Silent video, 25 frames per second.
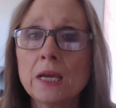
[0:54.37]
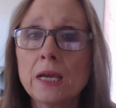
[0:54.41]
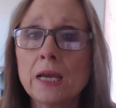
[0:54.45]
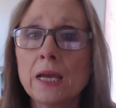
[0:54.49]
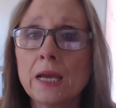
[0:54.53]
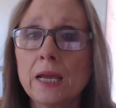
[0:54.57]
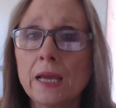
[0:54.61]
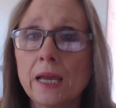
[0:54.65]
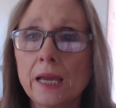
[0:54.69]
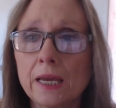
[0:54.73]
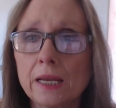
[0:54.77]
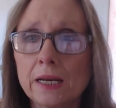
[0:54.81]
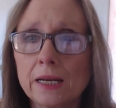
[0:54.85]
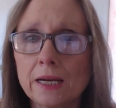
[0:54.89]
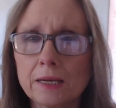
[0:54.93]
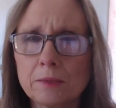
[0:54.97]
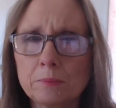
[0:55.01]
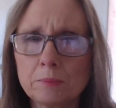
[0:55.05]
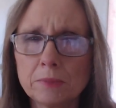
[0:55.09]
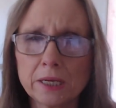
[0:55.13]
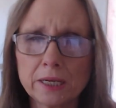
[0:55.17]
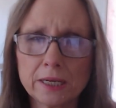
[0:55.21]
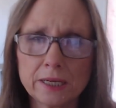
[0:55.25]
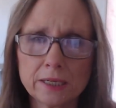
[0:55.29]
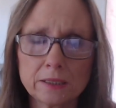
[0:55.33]
And I'd
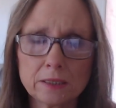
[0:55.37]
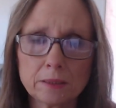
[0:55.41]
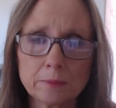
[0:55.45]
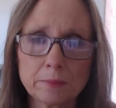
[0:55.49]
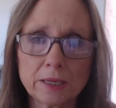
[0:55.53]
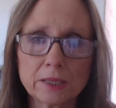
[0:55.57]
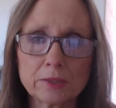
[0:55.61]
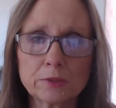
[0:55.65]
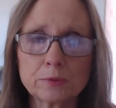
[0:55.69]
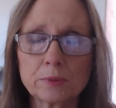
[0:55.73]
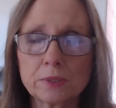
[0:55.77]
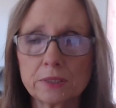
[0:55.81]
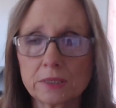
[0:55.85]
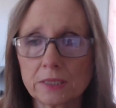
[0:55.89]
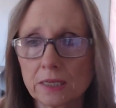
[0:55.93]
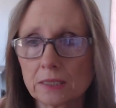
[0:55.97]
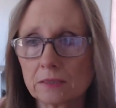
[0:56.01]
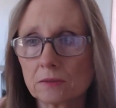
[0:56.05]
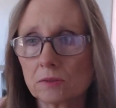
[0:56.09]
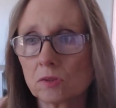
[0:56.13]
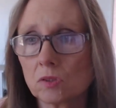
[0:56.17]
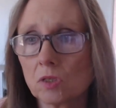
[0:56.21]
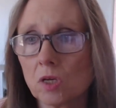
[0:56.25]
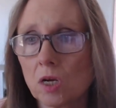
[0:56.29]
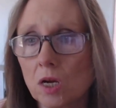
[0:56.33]
made about
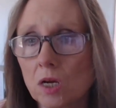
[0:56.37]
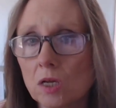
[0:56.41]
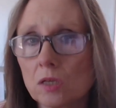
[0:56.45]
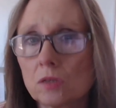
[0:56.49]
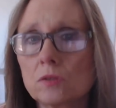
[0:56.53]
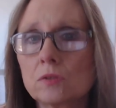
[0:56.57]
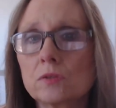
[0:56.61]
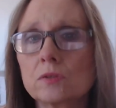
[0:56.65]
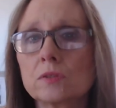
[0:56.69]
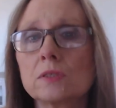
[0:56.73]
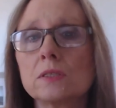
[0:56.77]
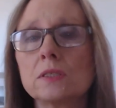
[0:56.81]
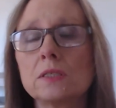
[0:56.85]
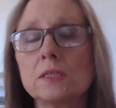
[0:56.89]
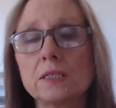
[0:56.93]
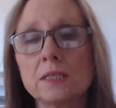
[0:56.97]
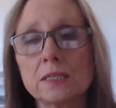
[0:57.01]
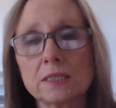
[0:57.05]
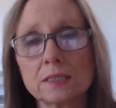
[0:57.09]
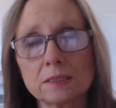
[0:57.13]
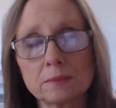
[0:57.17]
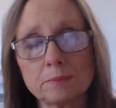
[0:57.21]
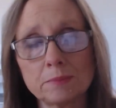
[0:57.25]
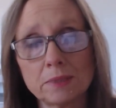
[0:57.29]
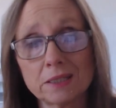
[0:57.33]
$3,000. The next
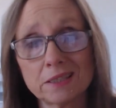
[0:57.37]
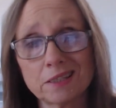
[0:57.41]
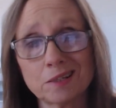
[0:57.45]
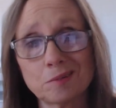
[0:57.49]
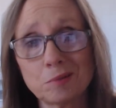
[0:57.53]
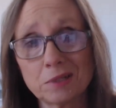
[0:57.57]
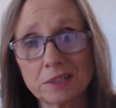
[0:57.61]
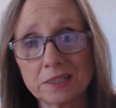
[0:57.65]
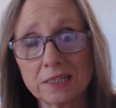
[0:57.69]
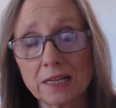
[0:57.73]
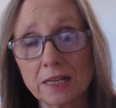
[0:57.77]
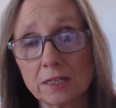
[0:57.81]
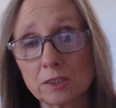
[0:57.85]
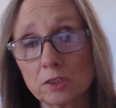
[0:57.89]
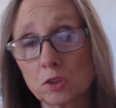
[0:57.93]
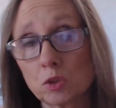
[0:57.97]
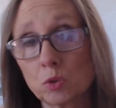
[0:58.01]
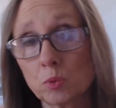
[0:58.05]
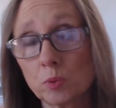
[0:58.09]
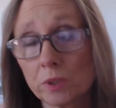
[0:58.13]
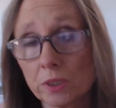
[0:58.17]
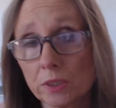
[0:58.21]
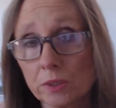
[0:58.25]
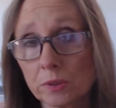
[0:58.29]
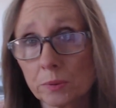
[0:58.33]
month I went down to
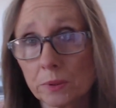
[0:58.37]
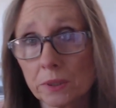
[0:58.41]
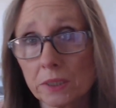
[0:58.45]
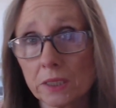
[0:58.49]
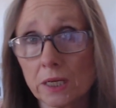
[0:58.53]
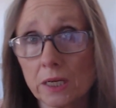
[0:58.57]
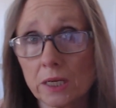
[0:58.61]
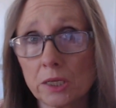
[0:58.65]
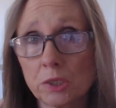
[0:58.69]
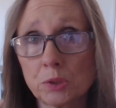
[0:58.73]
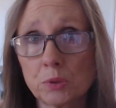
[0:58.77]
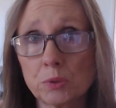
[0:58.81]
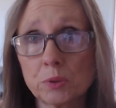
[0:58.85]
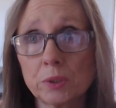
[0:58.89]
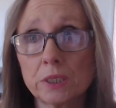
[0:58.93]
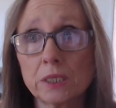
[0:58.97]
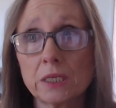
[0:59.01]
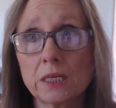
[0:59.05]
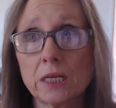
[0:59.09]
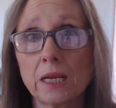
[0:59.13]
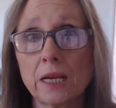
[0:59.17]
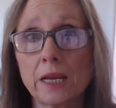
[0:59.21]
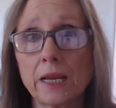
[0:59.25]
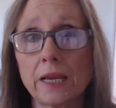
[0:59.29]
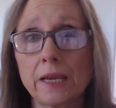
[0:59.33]
2,300
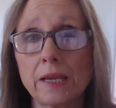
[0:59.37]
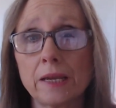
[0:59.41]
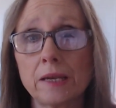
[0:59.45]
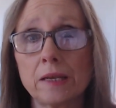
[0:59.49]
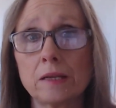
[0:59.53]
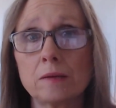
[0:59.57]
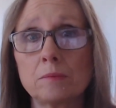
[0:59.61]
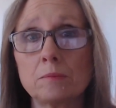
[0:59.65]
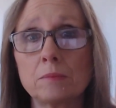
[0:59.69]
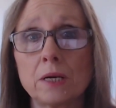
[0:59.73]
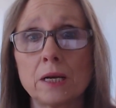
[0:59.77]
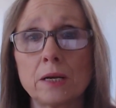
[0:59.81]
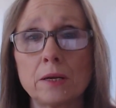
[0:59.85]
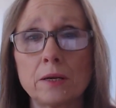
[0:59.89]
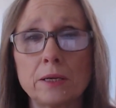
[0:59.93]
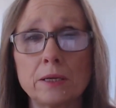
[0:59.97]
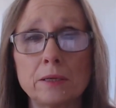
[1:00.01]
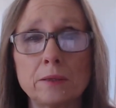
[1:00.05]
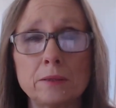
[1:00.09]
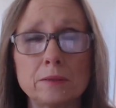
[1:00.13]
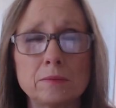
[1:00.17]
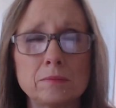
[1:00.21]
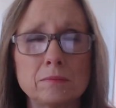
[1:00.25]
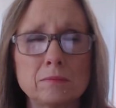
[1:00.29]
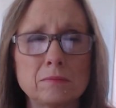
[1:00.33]
and my
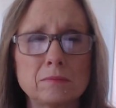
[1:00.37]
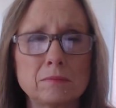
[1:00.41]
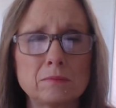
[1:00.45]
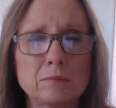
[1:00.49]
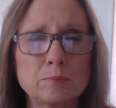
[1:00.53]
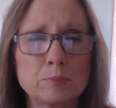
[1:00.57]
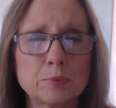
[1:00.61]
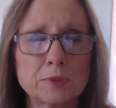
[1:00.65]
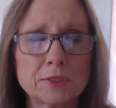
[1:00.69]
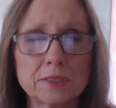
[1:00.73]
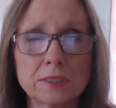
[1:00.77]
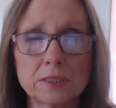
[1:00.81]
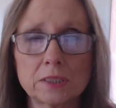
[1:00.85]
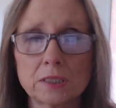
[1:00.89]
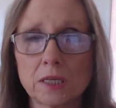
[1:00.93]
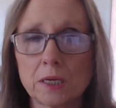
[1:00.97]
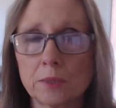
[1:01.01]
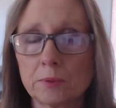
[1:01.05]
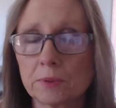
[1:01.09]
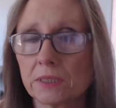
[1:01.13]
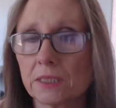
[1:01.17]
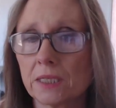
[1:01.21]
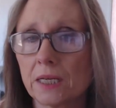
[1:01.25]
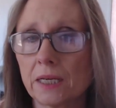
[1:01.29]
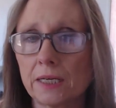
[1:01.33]
percentile was
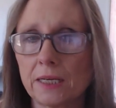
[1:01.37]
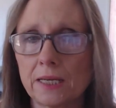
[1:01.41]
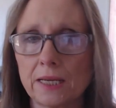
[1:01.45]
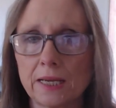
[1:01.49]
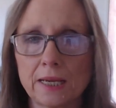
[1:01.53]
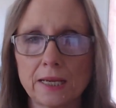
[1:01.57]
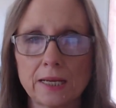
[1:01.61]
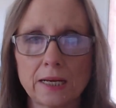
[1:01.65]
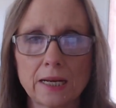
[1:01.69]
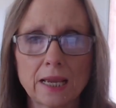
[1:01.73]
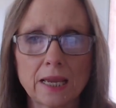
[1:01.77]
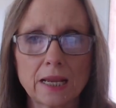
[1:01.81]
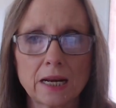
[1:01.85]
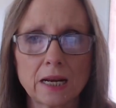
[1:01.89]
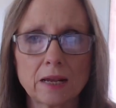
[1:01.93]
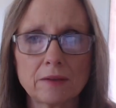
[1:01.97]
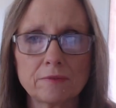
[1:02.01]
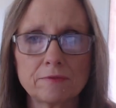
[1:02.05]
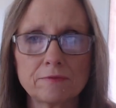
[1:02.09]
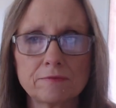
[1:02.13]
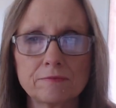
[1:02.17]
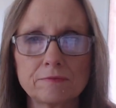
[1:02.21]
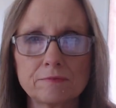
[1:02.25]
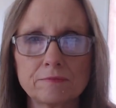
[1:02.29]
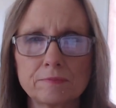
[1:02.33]
98, and I
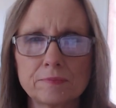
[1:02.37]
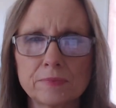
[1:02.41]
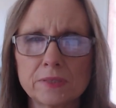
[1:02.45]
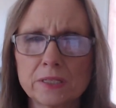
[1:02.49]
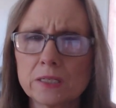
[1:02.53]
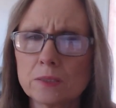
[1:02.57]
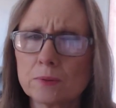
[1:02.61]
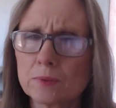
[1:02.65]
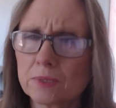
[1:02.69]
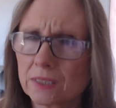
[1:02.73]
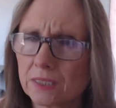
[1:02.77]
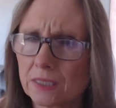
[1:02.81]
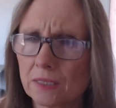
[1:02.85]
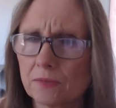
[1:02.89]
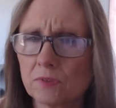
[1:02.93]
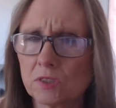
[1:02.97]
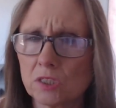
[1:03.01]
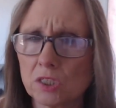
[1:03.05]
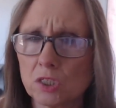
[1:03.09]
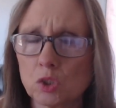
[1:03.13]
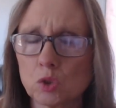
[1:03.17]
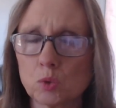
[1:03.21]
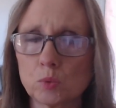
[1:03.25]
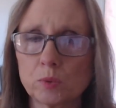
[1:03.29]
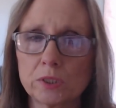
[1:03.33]
think it was
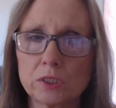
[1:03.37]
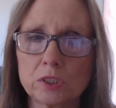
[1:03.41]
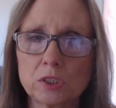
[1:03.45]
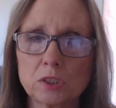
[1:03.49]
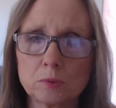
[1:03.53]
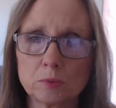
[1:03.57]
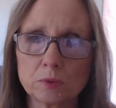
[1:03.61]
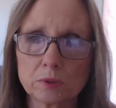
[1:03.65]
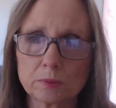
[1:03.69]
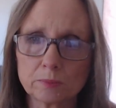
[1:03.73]
1722 was my